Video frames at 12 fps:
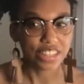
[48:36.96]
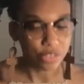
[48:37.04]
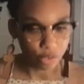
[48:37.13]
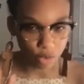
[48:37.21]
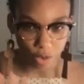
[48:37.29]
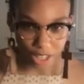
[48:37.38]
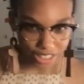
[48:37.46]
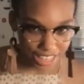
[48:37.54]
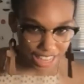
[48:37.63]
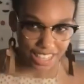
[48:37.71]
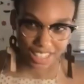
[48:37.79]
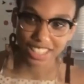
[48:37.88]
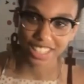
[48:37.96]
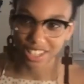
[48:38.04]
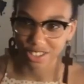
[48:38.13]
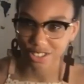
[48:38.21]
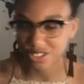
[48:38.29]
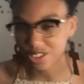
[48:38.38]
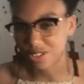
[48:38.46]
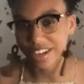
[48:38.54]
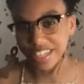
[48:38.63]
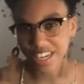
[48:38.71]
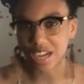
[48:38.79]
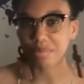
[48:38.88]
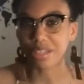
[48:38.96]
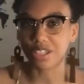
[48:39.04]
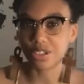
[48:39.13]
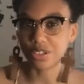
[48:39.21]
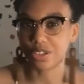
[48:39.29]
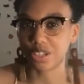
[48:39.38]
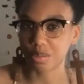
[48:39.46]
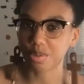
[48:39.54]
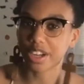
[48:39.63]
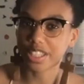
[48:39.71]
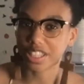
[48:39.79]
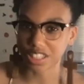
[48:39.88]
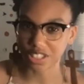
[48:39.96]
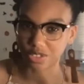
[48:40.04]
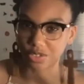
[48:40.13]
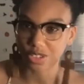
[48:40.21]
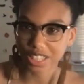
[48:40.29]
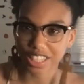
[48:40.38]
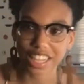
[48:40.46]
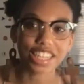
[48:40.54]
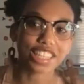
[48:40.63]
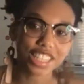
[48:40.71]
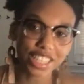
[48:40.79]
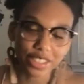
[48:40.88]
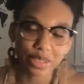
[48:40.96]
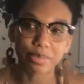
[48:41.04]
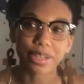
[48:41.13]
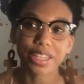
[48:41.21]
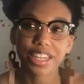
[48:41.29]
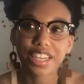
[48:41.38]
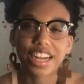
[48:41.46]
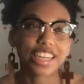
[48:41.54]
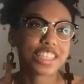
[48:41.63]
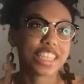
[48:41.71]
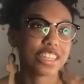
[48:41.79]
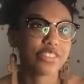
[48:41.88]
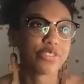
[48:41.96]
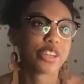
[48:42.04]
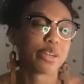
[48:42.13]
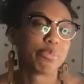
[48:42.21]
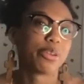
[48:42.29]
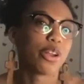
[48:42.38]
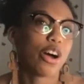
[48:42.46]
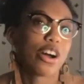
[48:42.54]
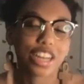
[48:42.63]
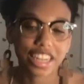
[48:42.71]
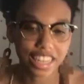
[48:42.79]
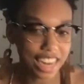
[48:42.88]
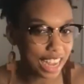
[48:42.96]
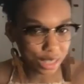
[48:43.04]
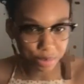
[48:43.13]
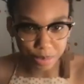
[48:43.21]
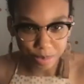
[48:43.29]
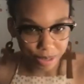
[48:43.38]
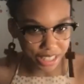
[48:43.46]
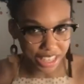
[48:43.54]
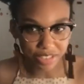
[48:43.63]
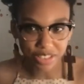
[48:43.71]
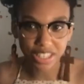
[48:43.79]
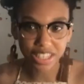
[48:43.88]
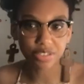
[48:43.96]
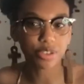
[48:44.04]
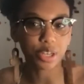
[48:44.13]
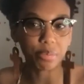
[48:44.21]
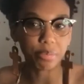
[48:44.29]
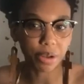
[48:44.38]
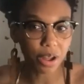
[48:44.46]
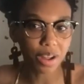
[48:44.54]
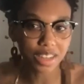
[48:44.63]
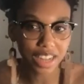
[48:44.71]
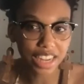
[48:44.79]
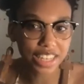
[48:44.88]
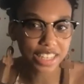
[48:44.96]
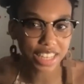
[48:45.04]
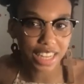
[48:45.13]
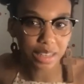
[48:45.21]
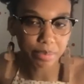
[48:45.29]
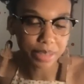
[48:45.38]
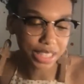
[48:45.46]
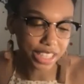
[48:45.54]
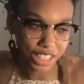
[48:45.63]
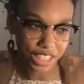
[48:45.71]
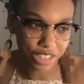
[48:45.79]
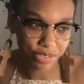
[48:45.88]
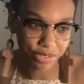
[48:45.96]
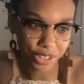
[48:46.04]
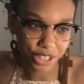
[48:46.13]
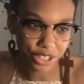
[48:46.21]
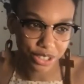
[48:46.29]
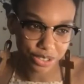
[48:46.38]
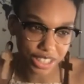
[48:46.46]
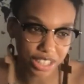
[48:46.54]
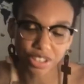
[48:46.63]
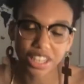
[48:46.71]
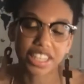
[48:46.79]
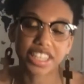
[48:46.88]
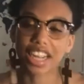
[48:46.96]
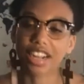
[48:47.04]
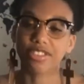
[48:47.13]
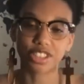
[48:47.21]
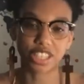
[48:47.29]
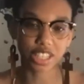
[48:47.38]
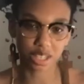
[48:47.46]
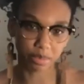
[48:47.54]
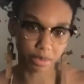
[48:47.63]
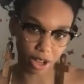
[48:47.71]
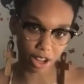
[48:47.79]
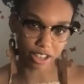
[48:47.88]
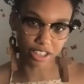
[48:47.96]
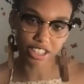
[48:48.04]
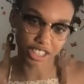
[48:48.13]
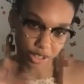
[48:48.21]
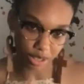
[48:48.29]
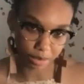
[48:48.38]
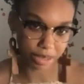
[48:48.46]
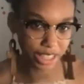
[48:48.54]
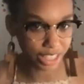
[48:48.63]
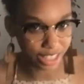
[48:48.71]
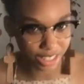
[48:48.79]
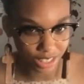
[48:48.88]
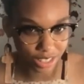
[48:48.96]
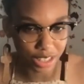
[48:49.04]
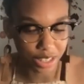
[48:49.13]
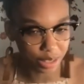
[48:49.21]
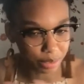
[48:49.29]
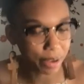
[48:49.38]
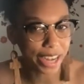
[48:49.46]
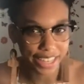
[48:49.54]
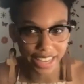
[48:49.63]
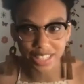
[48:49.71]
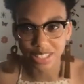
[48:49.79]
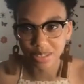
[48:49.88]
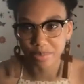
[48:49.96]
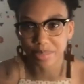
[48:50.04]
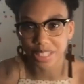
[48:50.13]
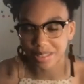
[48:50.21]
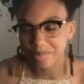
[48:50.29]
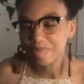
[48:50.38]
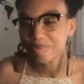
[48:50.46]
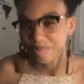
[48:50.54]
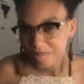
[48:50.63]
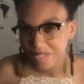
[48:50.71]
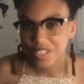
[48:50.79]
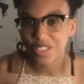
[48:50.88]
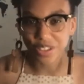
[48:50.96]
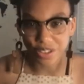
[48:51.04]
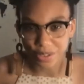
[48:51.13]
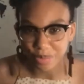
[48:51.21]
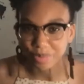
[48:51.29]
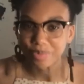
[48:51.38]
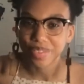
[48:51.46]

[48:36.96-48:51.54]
what that entails. So right now I'm in the learning process of what that entails. But I said, would a blog, like I asked people again, I was like, would a blog kind of like be legit for you? And they were like, yeah, we'll take the blog until the playlist, the podcast can be. So